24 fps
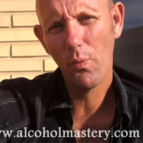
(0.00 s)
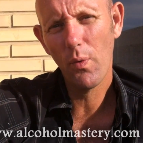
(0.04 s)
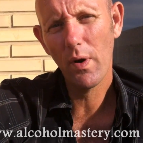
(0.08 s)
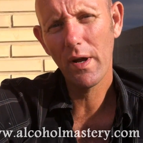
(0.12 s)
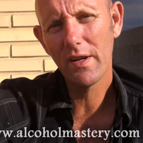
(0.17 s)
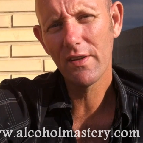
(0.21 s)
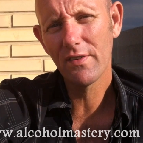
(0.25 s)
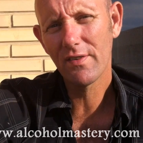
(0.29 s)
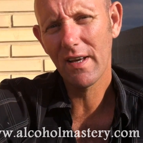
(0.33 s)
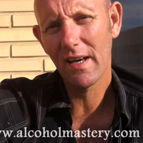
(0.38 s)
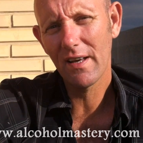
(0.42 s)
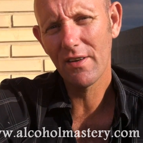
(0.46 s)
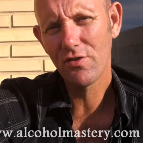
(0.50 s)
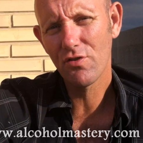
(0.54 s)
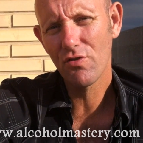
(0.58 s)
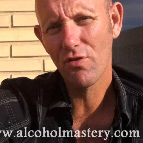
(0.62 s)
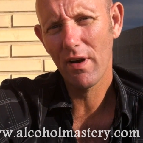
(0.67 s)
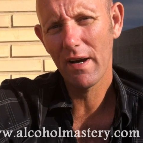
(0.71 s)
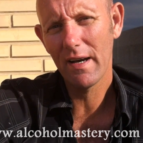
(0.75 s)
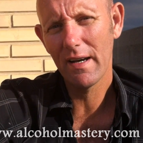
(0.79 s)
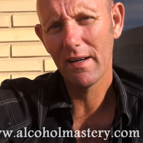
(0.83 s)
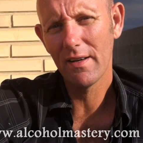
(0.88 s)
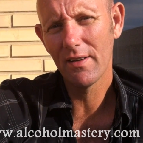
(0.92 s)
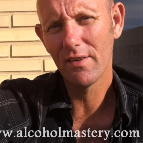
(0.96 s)
So what is
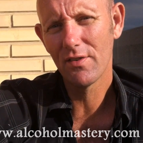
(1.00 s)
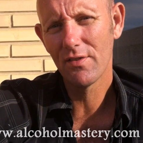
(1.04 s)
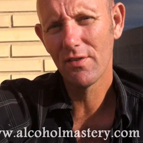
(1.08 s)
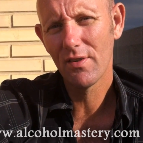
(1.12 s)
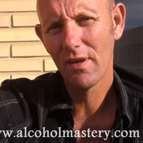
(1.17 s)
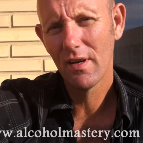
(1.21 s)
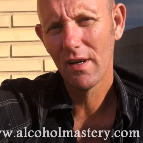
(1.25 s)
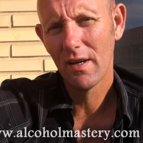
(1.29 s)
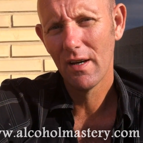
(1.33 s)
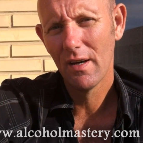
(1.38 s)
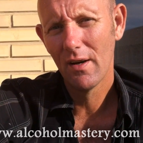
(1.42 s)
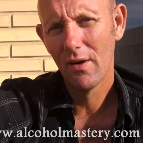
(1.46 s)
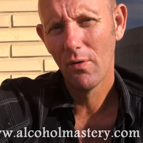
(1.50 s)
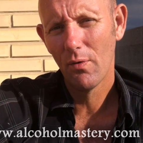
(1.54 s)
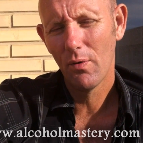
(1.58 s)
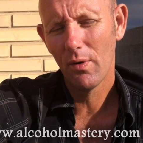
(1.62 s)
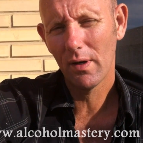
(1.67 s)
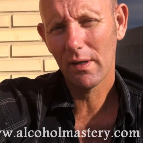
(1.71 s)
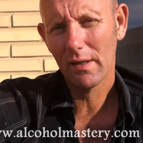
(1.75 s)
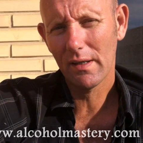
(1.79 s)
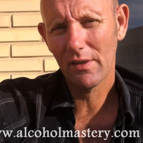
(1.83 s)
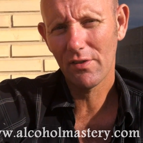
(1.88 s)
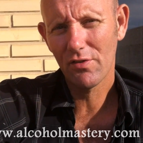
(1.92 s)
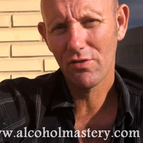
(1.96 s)
gastritis?
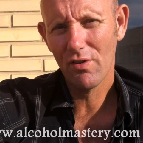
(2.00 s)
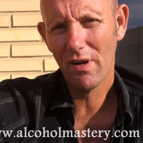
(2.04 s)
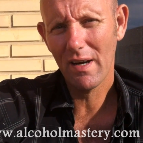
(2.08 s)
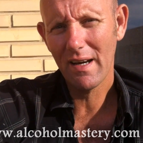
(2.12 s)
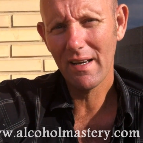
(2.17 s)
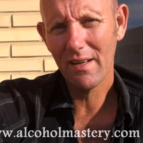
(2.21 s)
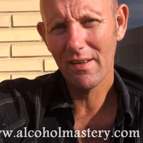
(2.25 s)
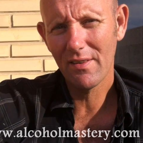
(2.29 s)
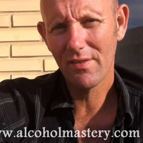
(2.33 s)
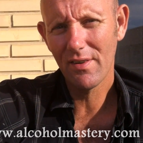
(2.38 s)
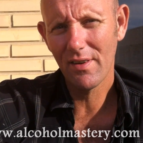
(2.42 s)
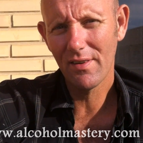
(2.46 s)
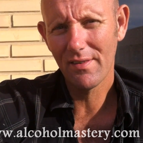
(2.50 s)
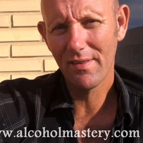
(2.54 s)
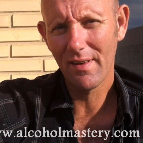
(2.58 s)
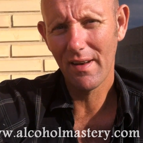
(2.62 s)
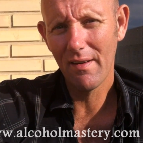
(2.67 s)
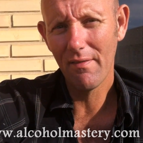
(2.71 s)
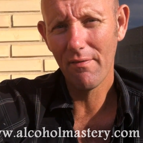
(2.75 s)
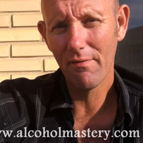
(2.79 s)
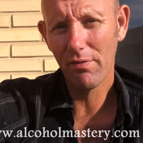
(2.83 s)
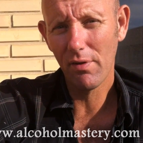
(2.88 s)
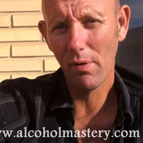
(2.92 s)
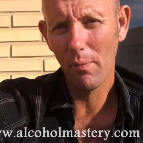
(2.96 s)
Well, gastritis is an
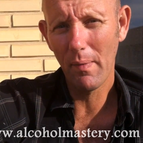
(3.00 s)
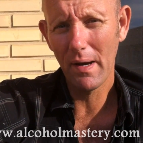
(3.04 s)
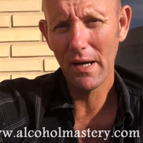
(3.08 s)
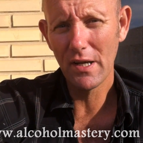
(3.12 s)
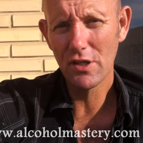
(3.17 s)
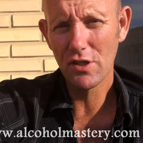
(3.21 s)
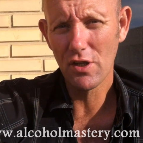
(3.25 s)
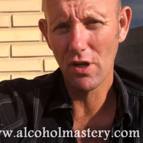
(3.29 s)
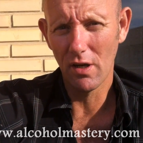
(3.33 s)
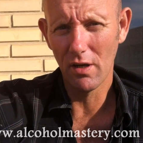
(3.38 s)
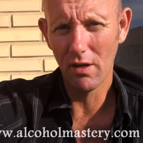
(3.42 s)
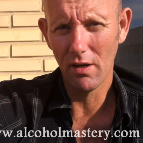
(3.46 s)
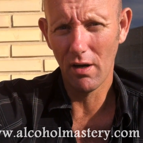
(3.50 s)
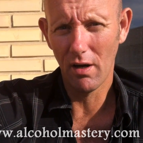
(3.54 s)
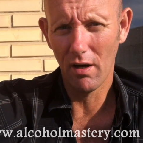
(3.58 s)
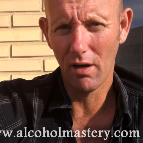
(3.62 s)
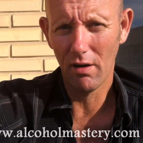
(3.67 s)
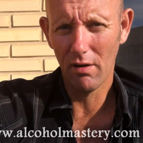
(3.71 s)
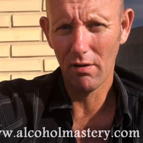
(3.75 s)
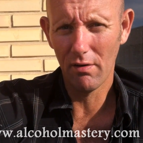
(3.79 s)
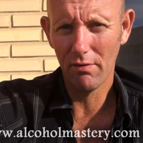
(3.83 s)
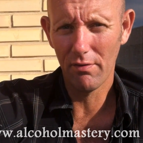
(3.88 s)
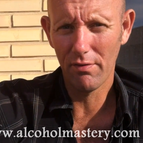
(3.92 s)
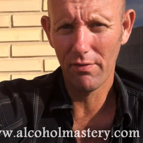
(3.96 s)
inflammation
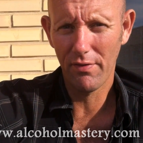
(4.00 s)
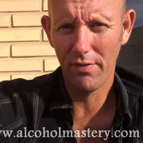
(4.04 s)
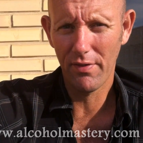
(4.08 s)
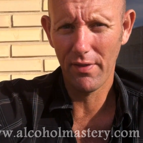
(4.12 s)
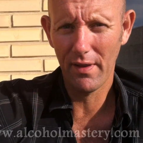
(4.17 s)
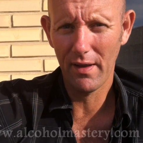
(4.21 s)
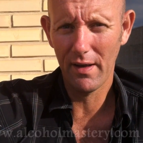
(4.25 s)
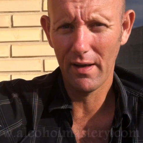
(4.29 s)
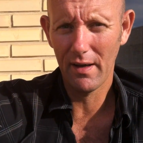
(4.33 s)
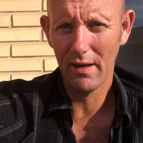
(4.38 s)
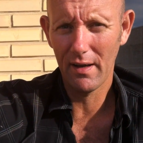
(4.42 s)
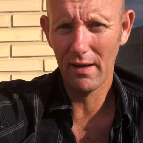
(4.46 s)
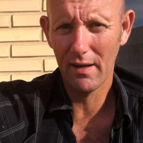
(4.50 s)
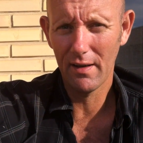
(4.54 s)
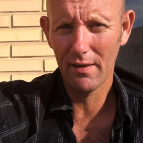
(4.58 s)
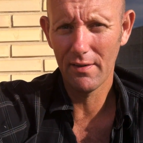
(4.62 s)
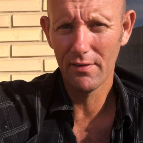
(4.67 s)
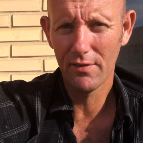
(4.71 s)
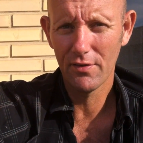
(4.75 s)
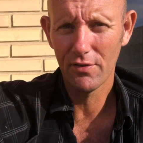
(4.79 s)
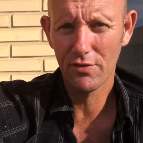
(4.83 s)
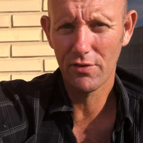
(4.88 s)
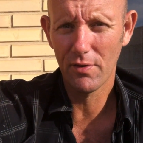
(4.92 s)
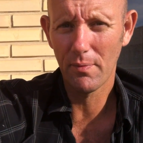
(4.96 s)
of the
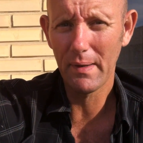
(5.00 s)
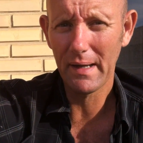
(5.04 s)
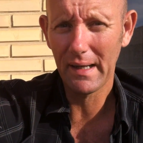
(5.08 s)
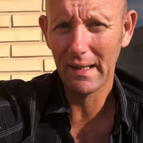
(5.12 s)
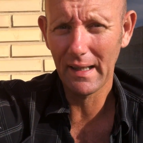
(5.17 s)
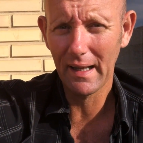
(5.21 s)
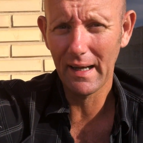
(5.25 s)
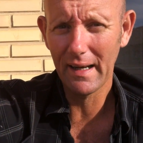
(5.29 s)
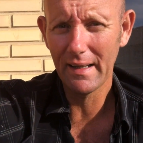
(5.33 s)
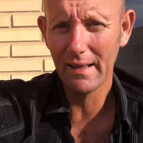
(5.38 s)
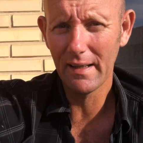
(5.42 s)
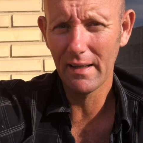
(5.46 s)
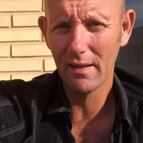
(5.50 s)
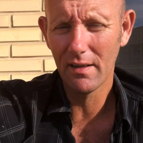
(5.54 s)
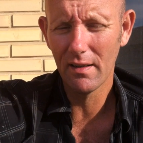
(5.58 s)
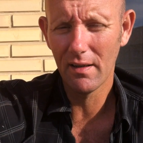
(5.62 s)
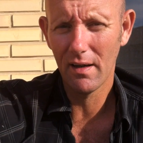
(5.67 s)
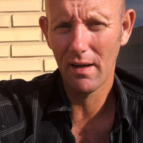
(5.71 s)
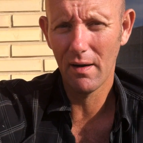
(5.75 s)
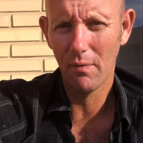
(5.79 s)
stomach lining,